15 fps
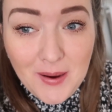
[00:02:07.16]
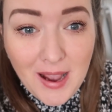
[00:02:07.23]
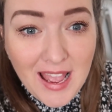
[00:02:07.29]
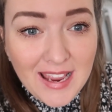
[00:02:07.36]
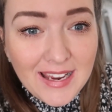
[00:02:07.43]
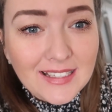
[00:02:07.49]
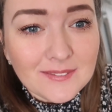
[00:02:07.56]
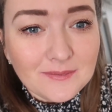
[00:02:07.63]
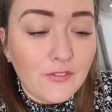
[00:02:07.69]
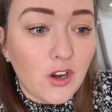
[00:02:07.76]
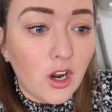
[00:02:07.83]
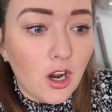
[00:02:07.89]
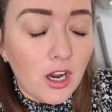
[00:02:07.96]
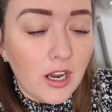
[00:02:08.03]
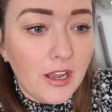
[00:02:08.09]
Anyway, I've
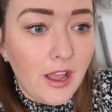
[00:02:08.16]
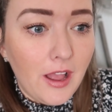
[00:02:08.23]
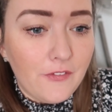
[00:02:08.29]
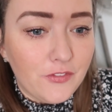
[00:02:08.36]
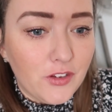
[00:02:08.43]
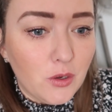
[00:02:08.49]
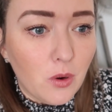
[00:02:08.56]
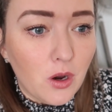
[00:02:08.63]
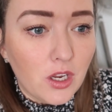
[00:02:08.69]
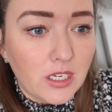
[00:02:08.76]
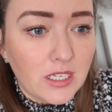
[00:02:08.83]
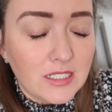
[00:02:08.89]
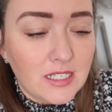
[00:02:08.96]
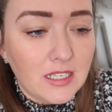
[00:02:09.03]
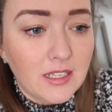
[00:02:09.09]
got a few
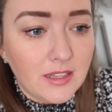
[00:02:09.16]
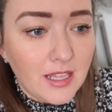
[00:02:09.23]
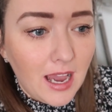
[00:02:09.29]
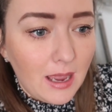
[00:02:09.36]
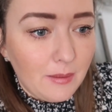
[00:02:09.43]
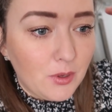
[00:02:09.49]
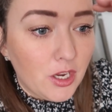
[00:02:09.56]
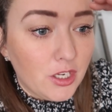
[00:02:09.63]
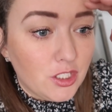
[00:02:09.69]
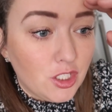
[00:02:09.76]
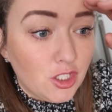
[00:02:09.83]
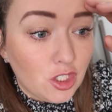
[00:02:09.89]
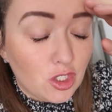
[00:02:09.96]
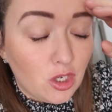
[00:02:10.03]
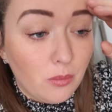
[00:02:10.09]
orders that I'm going
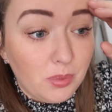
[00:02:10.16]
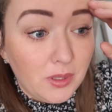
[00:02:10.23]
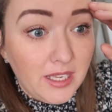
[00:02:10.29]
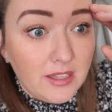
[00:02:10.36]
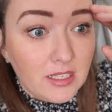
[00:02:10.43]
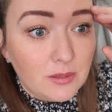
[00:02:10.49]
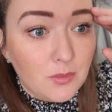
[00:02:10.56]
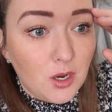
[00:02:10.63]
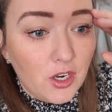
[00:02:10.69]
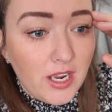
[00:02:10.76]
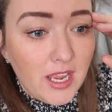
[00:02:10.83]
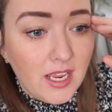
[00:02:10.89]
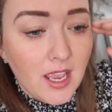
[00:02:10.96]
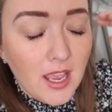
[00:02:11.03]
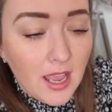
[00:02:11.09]
to just complete this
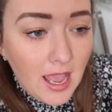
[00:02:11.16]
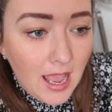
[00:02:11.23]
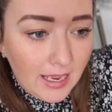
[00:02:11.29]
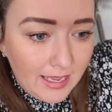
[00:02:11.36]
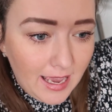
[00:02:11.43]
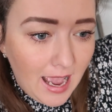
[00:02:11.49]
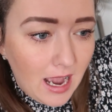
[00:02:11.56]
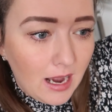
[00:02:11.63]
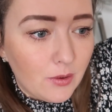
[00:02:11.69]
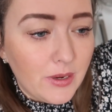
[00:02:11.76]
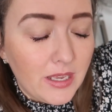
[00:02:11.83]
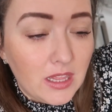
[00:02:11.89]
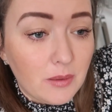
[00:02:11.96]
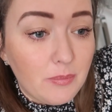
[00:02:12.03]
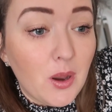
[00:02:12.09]
morning and get
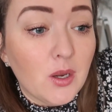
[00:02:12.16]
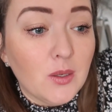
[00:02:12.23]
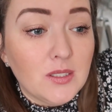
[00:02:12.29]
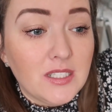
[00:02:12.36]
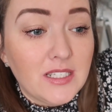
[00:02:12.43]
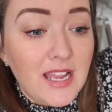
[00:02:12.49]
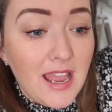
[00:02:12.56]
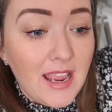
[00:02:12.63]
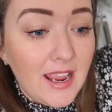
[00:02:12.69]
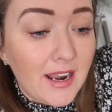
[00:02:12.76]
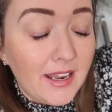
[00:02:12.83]
out in the post today.